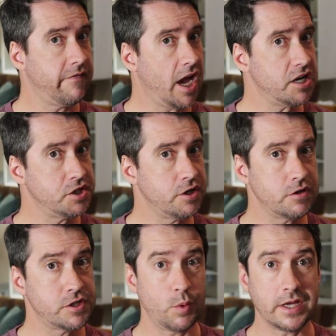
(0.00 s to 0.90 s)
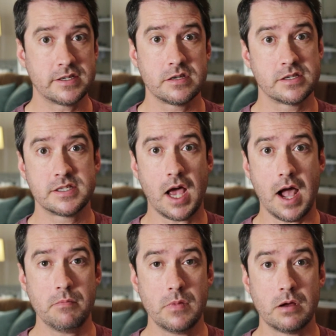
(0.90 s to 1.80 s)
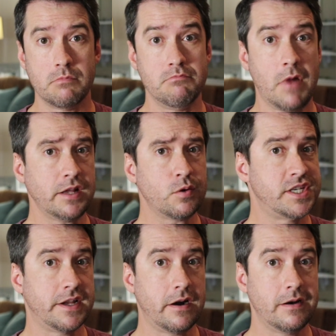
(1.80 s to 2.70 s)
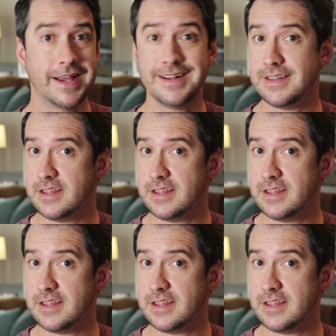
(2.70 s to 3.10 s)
aviation use which some might consider a